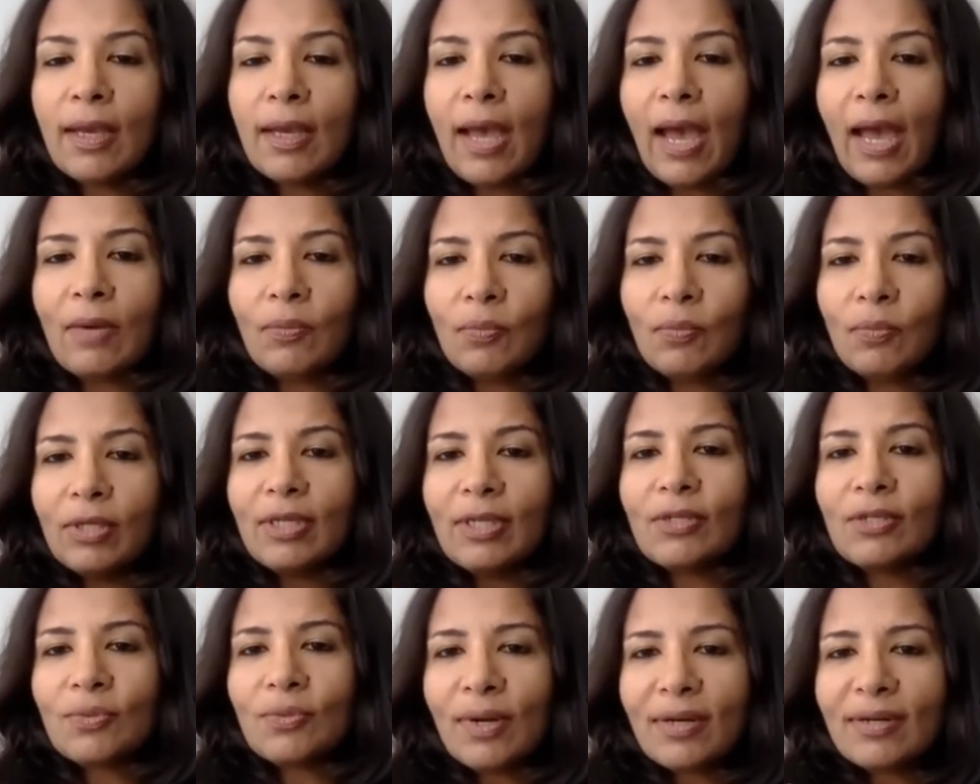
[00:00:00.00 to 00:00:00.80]
And we
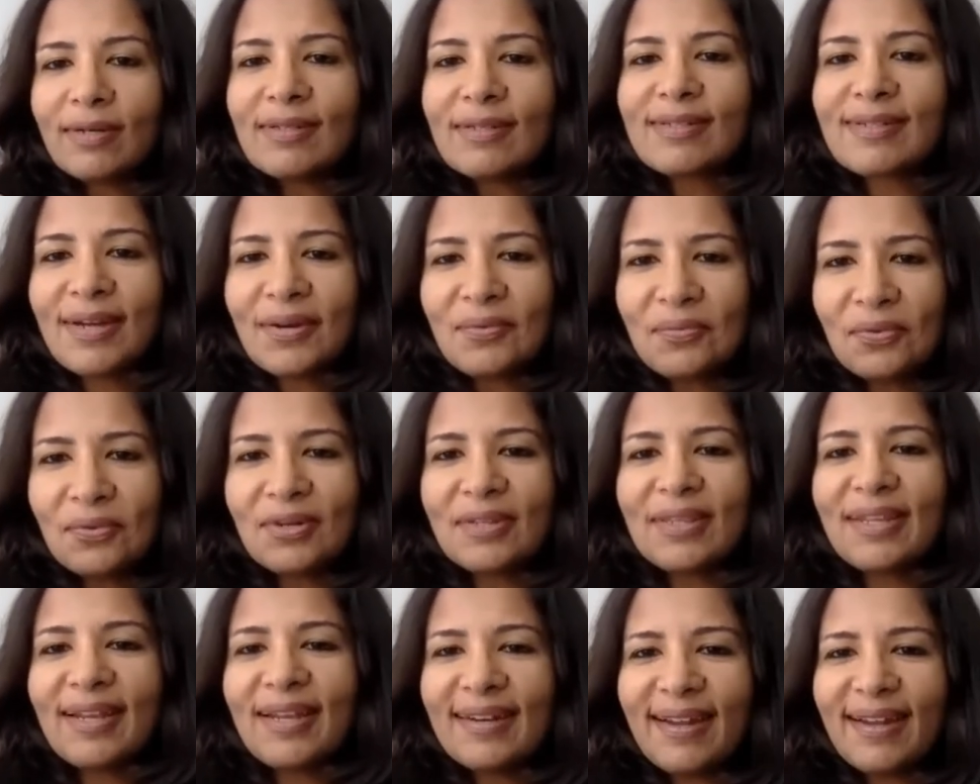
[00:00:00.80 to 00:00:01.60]
need to understand
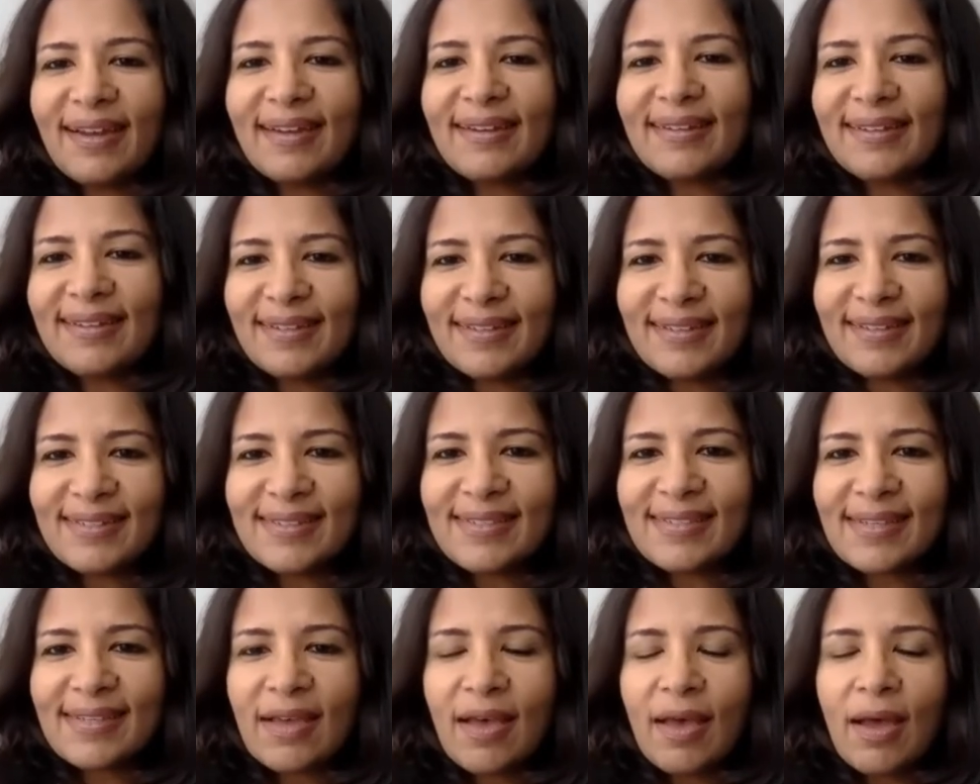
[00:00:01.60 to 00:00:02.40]
what that line
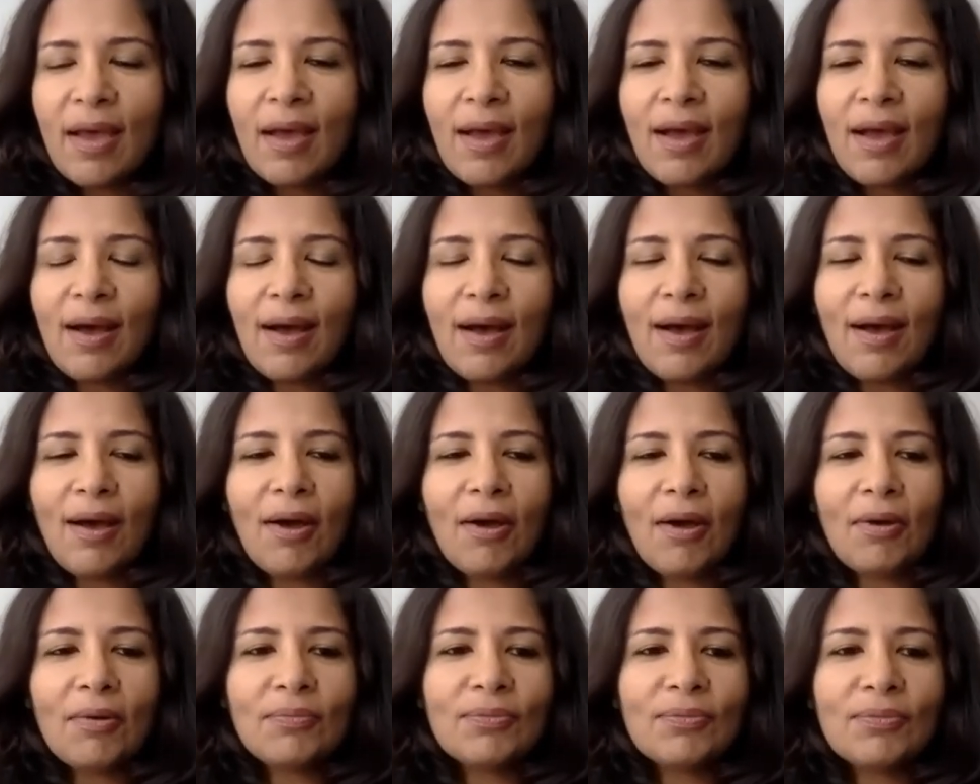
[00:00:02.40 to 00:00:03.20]
is.
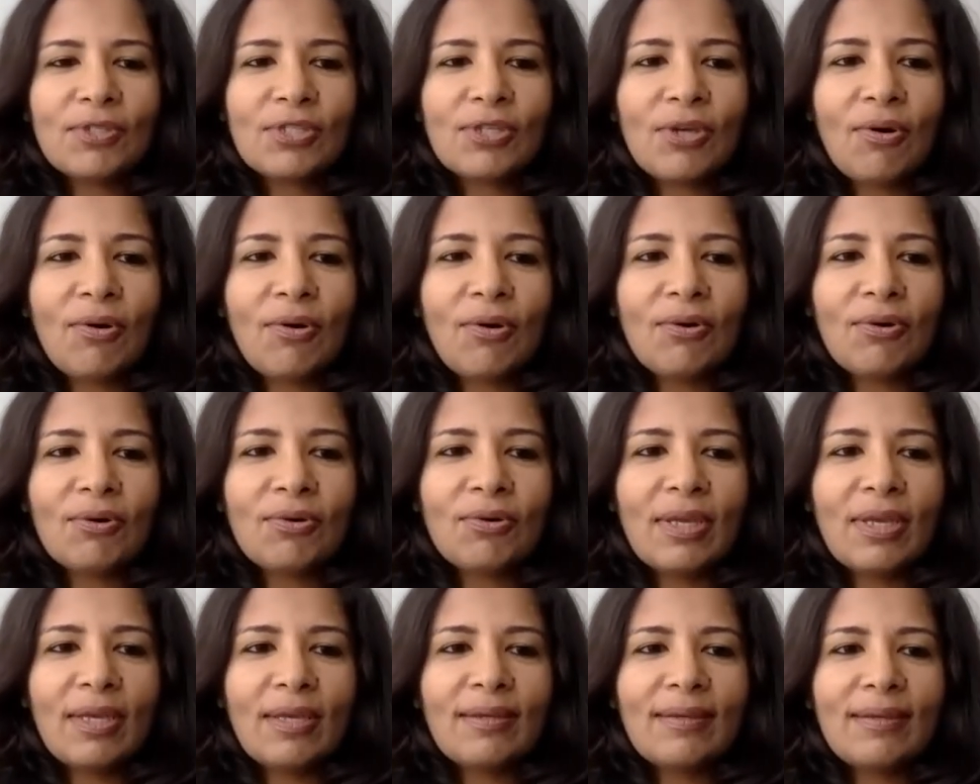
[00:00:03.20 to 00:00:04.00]
There
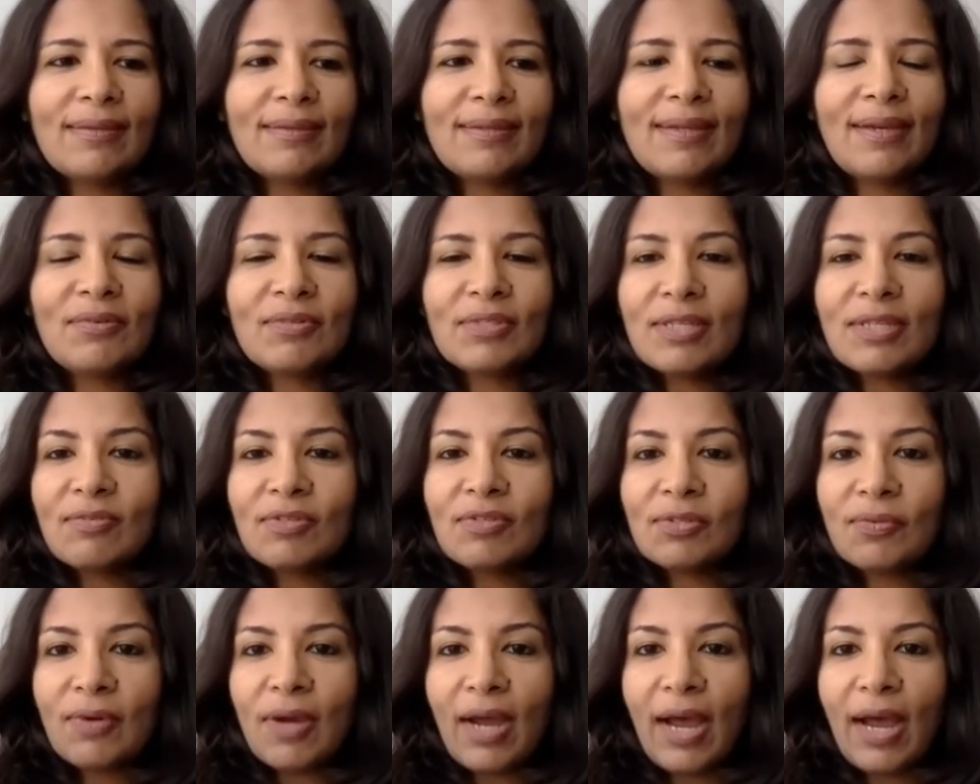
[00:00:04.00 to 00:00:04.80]

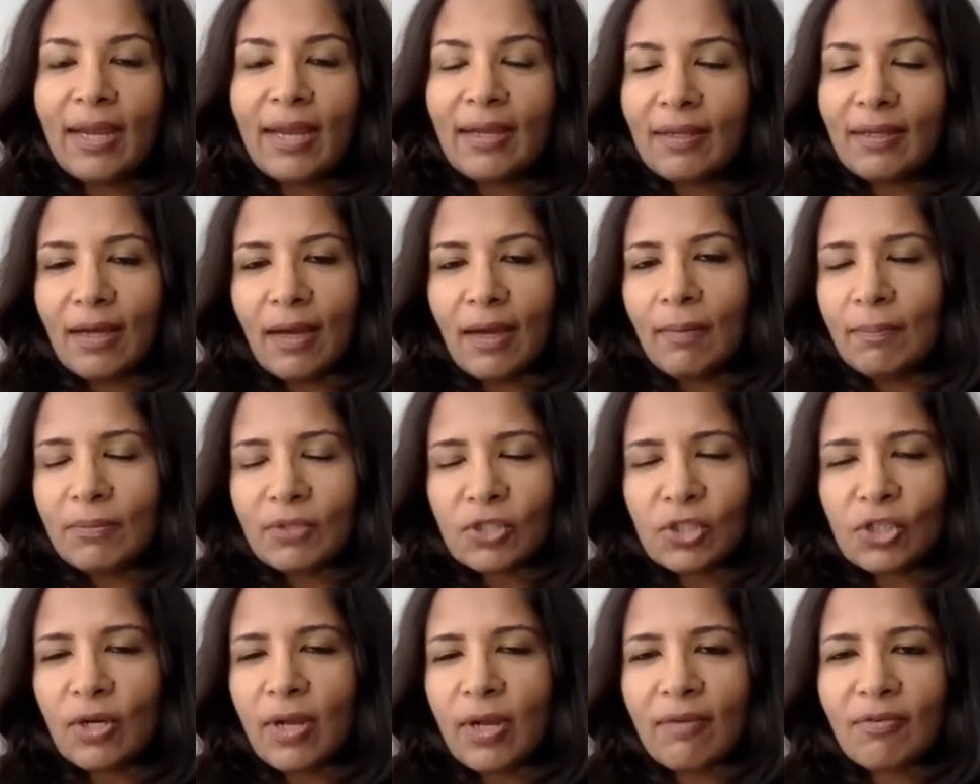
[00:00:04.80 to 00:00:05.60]
was I'm
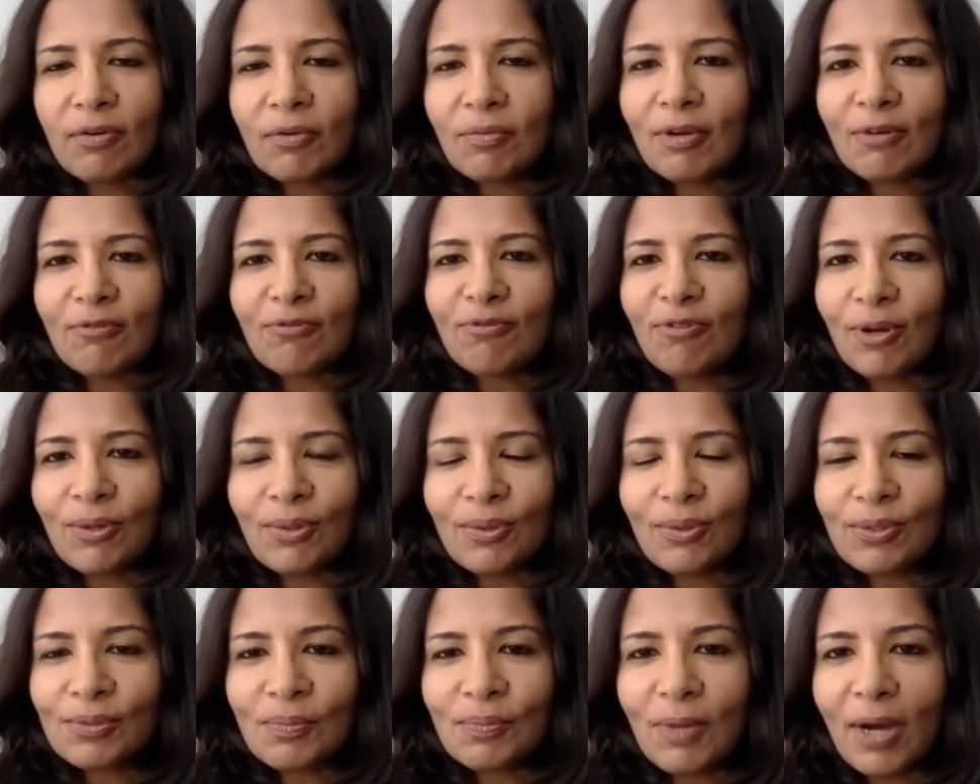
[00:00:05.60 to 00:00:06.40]
sure everyone
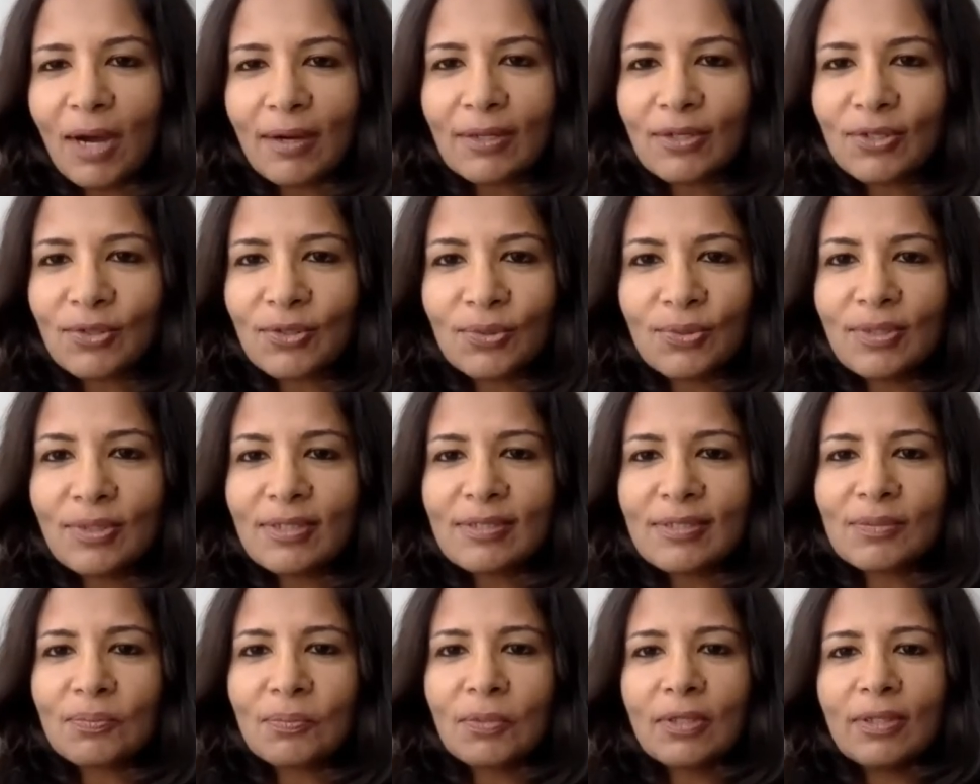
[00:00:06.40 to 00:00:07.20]
follows
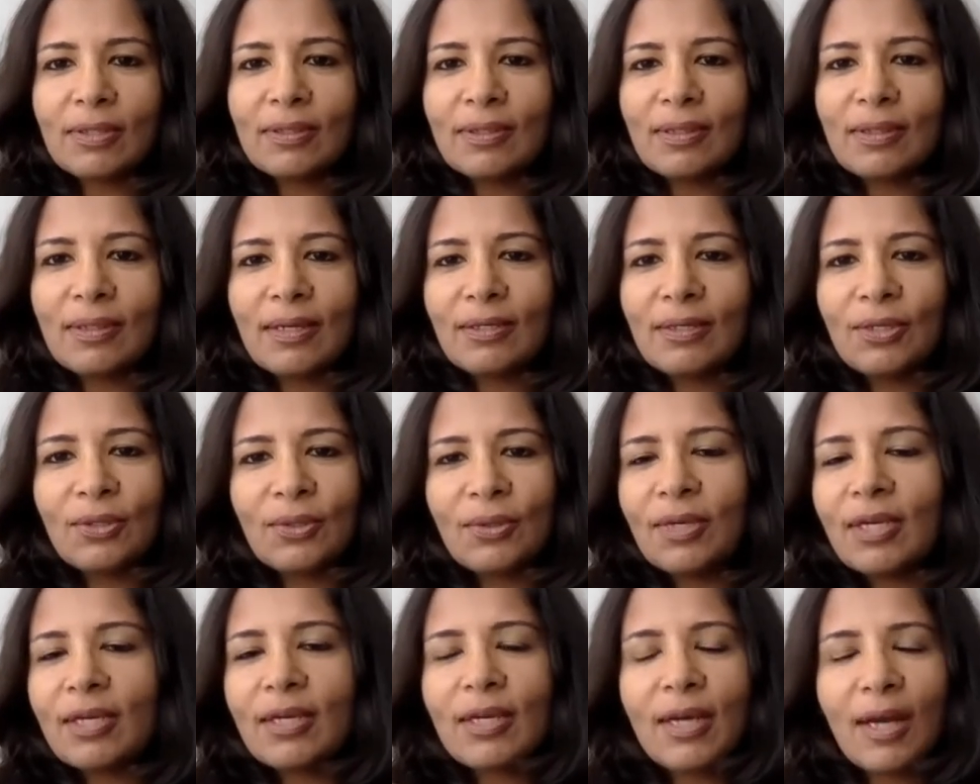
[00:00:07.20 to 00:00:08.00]
Marketoonist, but you know,
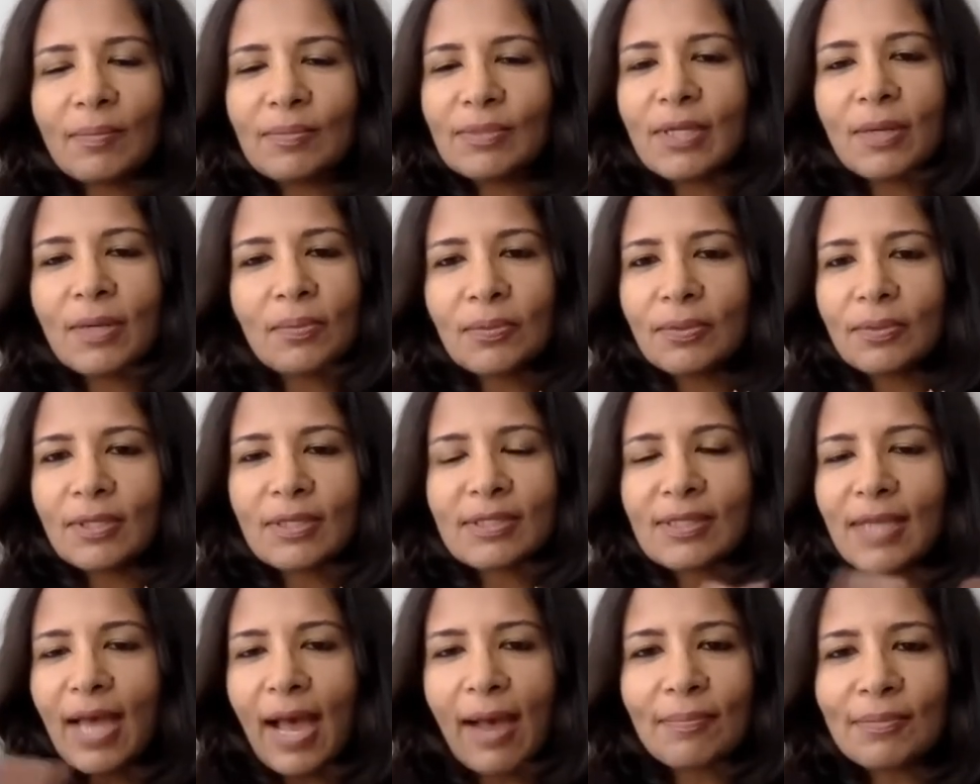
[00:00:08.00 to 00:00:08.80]
he comes up with
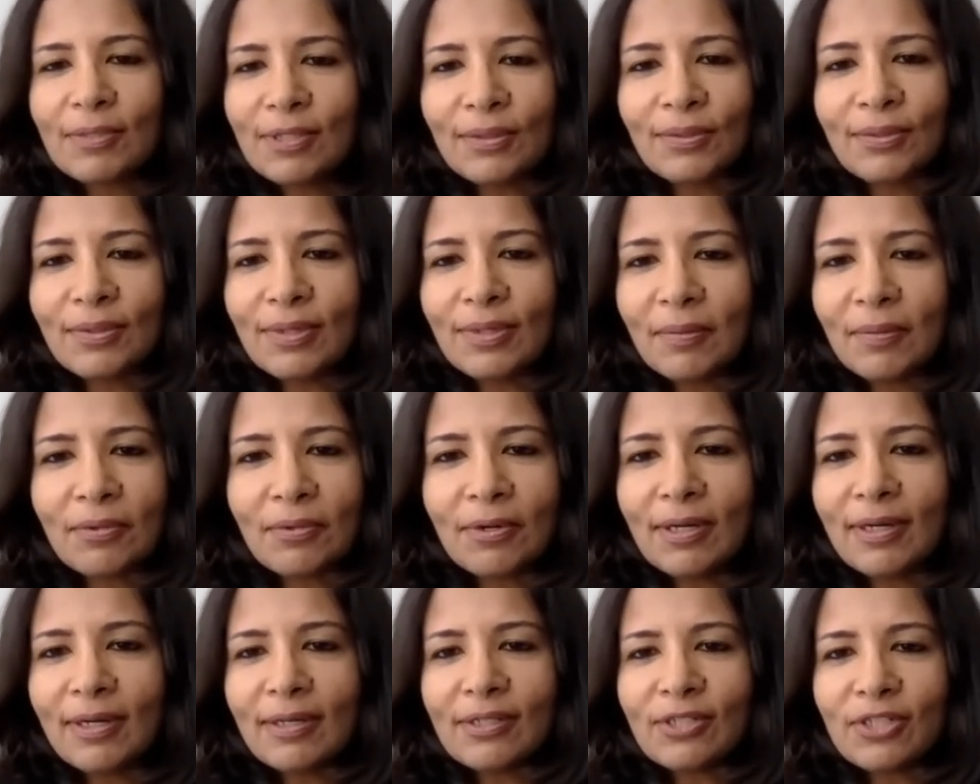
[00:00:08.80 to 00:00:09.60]
these absolutely
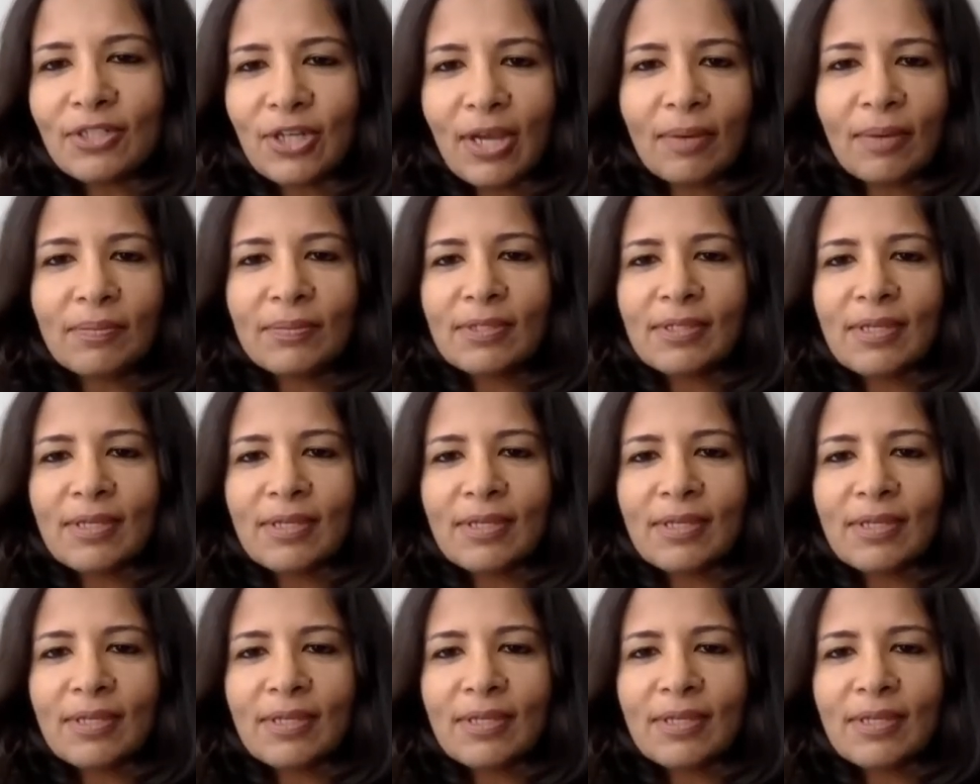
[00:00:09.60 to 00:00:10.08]
brilliant gems.